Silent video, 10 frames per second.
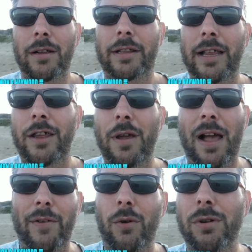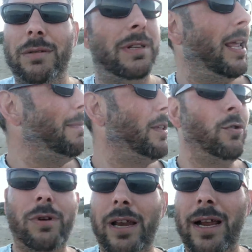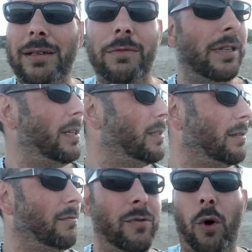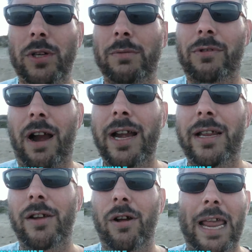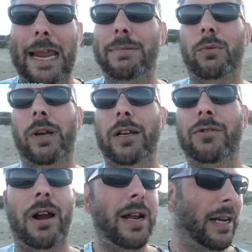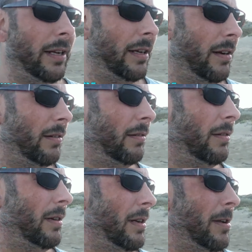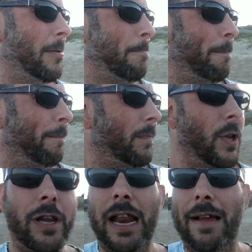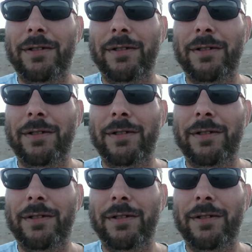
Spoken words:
that you have an awesome team and you'll connect them with this awesome training. You've got heaps of wicked training, You can